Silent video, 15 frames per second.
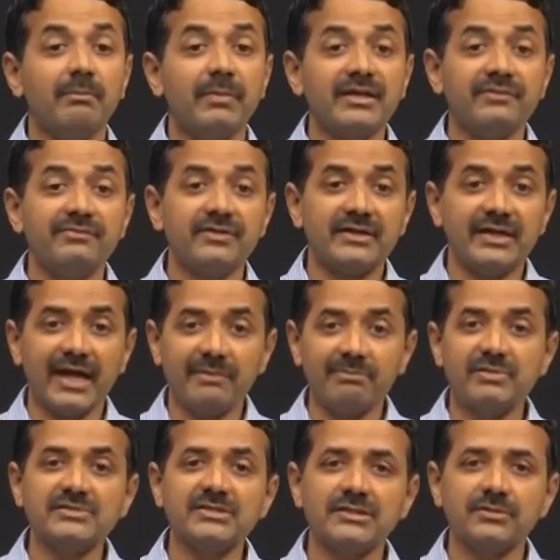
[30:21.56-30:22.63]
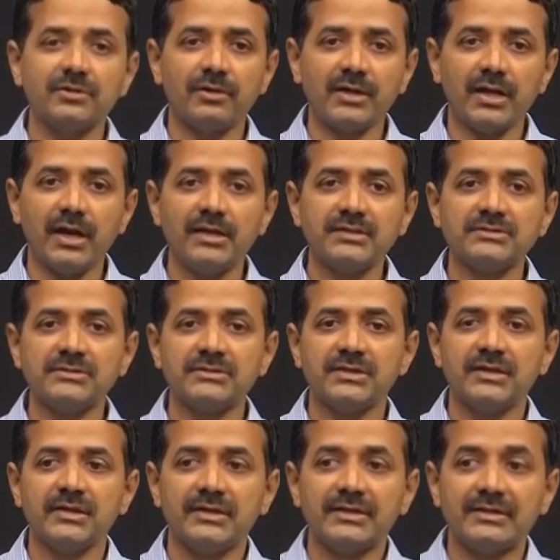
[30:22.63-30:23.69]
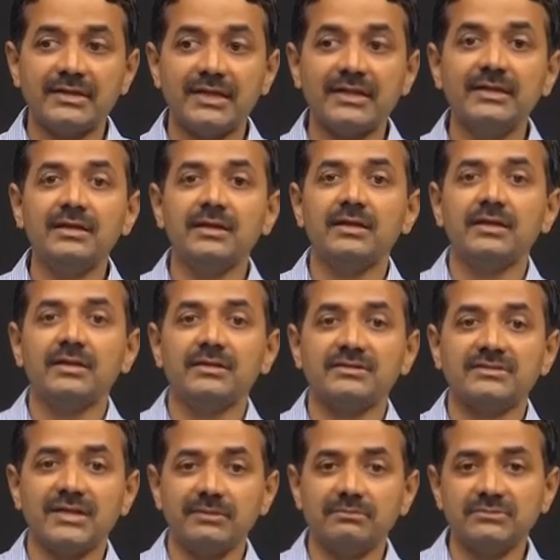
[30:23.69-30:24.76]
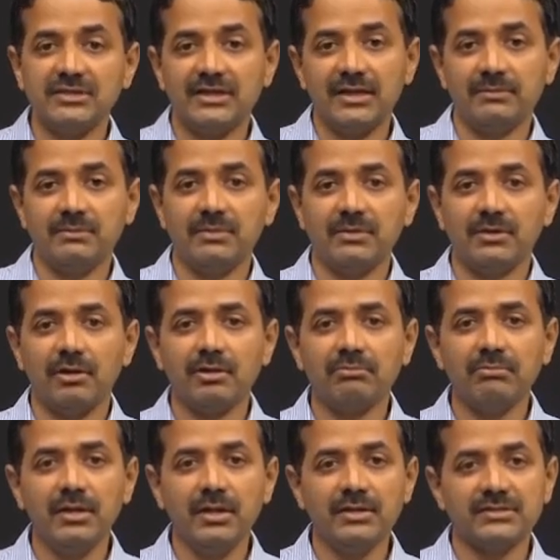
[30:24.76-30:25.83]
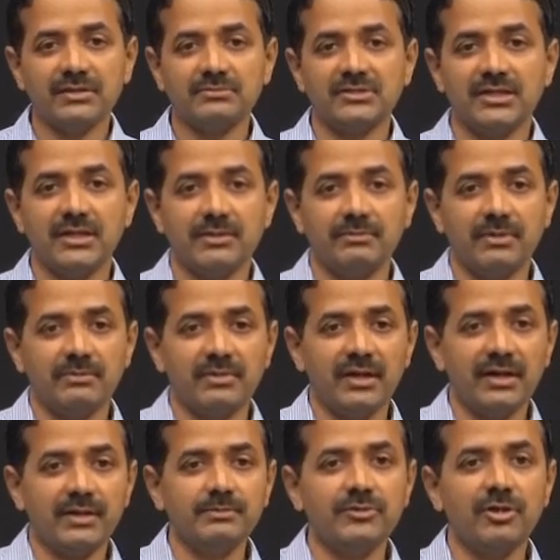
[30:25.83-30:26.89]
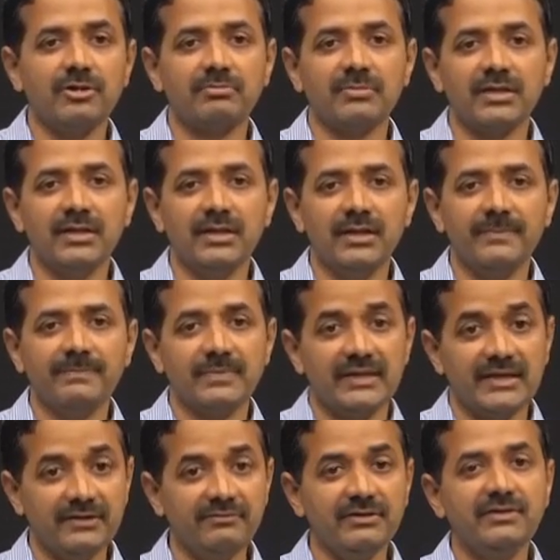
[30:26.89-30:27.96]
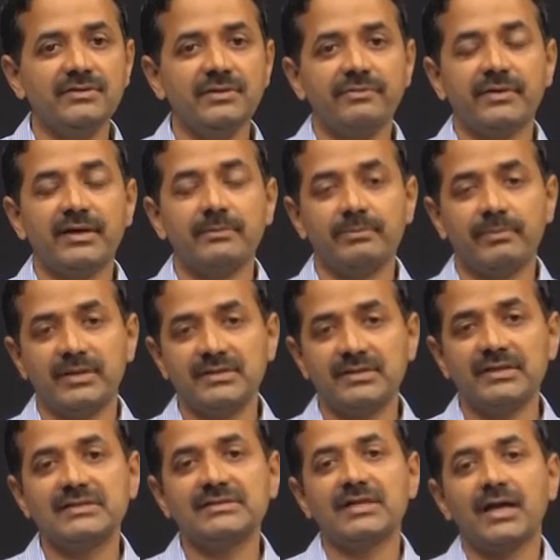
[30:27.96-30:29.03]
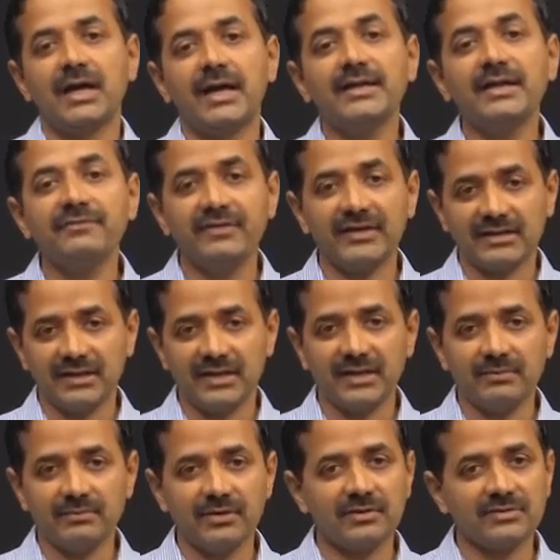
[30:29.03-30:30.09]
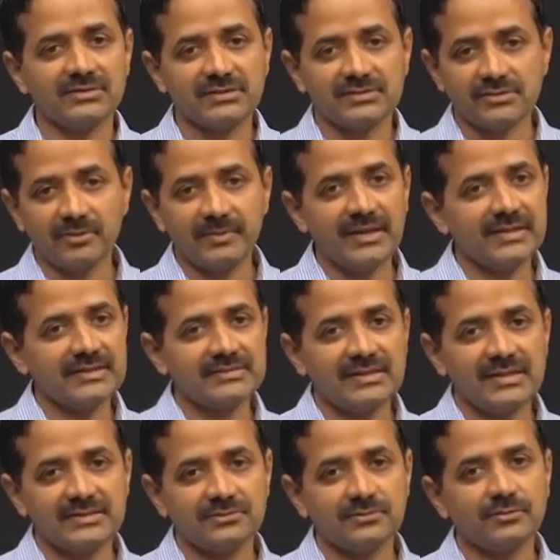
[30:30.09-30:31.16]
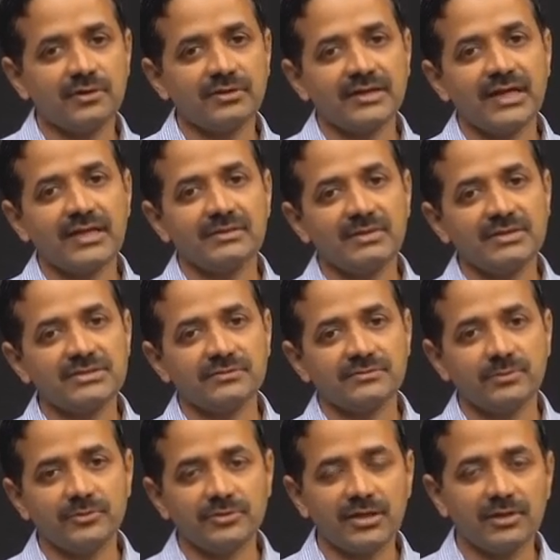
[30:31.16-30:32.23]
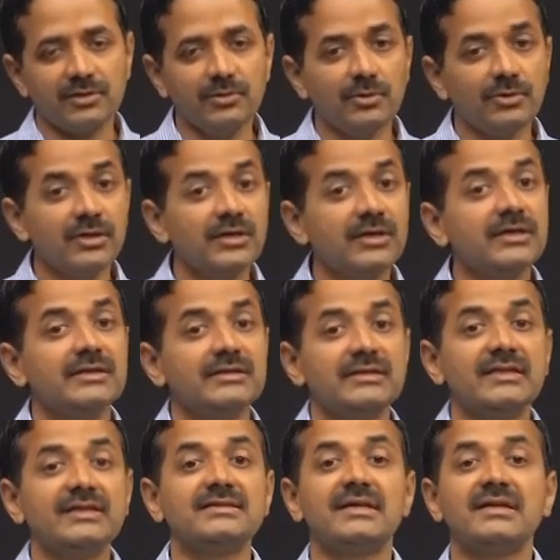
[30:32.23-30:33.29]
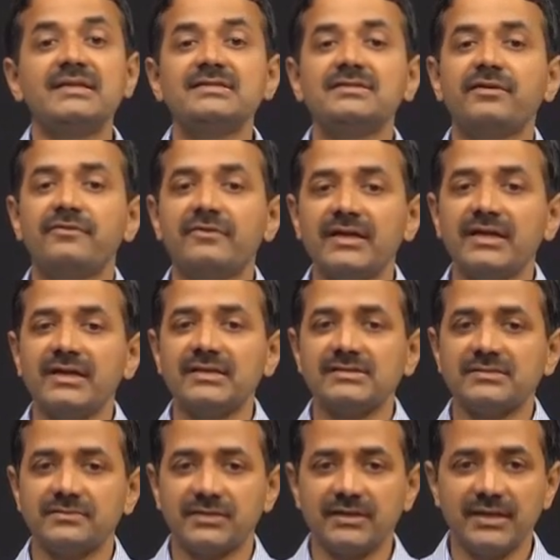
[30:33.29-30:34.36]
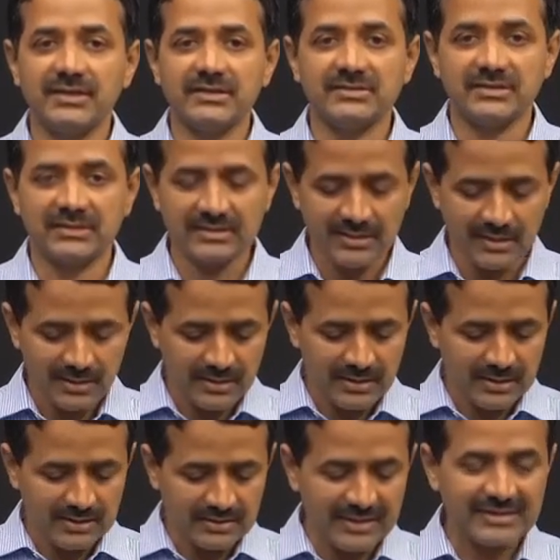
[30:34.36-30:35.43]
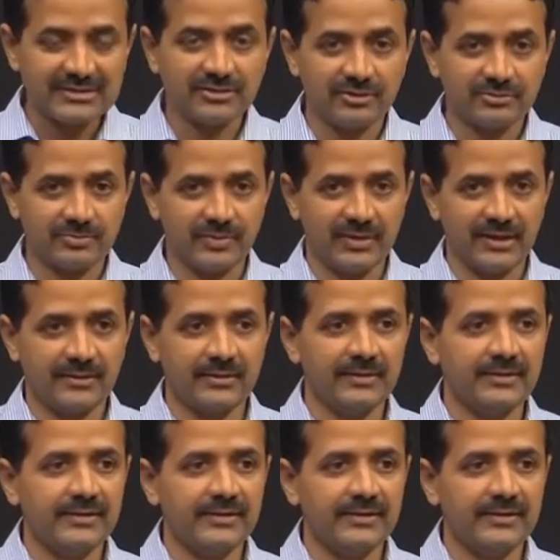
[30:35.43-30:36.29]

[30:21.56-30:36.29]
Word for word: But if it happens in gonads, then some children may be normal, some children may be abnormal, even if the person is unaffected, because the somatic cells do not carry much of the mutant load, there is a risk of recurrence of the condition in the next offspring.